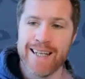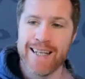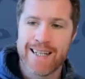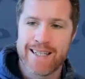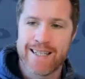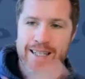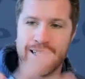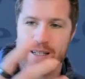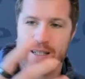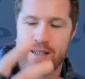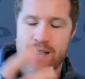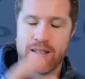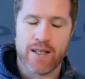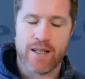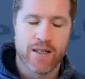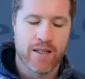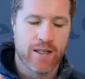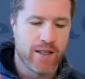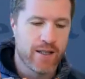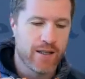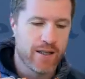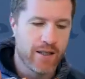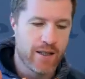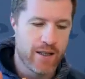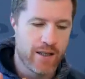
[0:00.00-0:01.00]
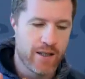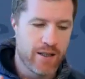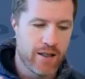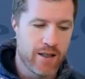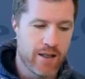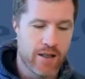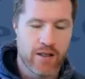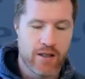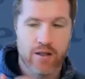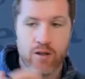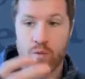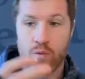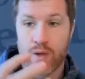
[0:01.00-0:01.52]
distance and
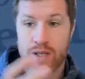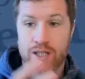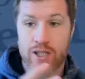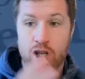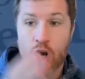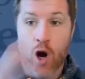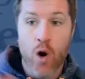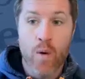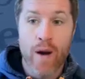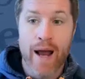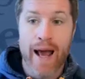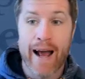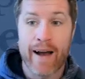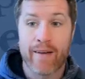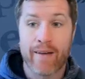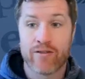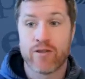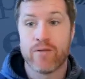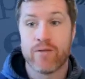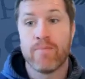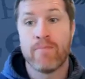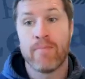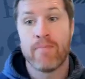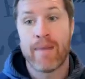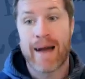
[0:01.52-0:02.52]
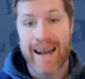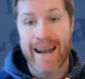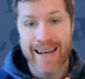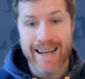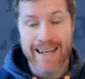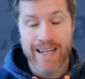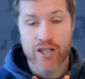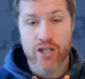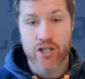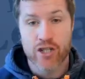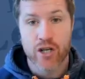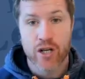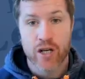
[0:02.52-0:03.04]
the we don't have to
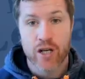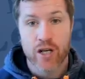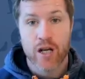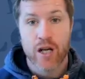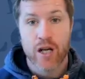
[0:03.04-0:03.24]
manage